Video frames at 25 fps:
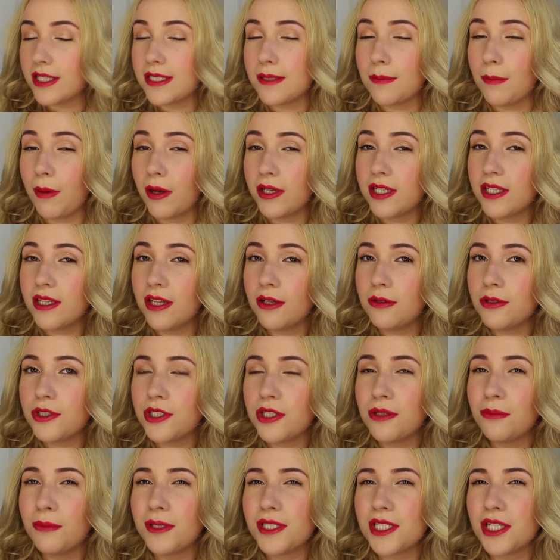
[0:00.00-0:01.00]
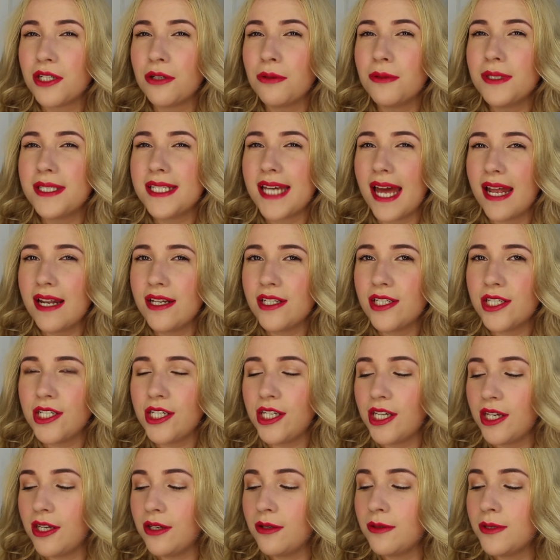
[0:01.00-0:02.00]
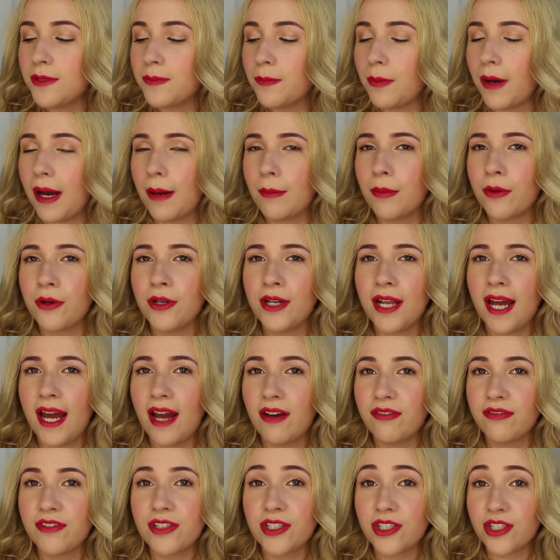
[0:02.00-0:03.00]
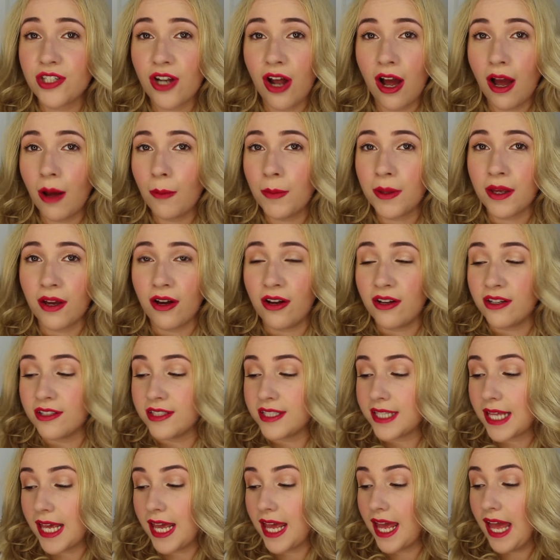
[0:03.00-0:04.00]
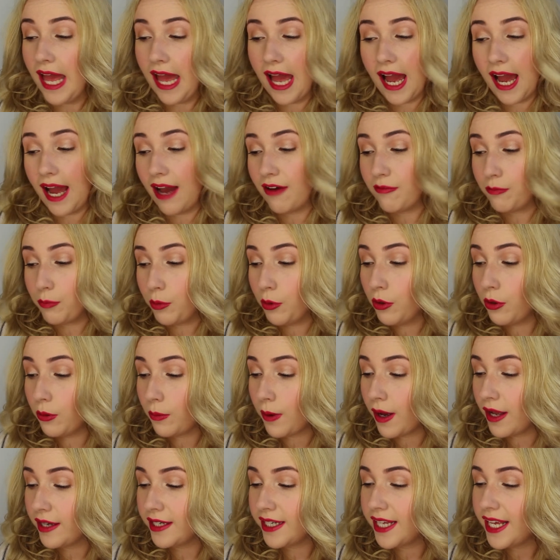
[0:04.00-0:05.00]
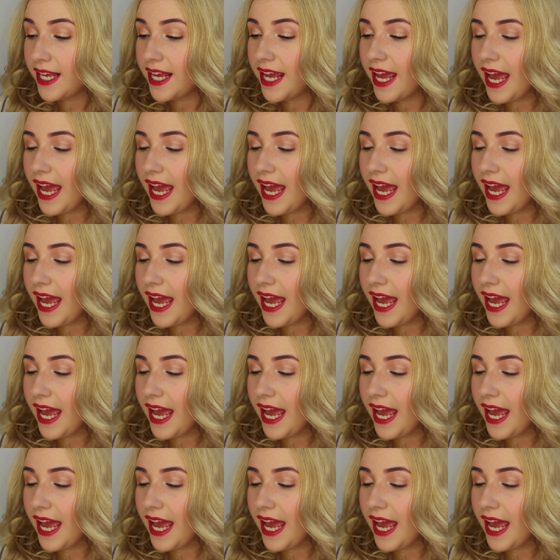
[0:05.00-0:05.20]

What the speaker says: It's a body lotion, which I don't tend to use, but I'm gonna have to start because I've bought one.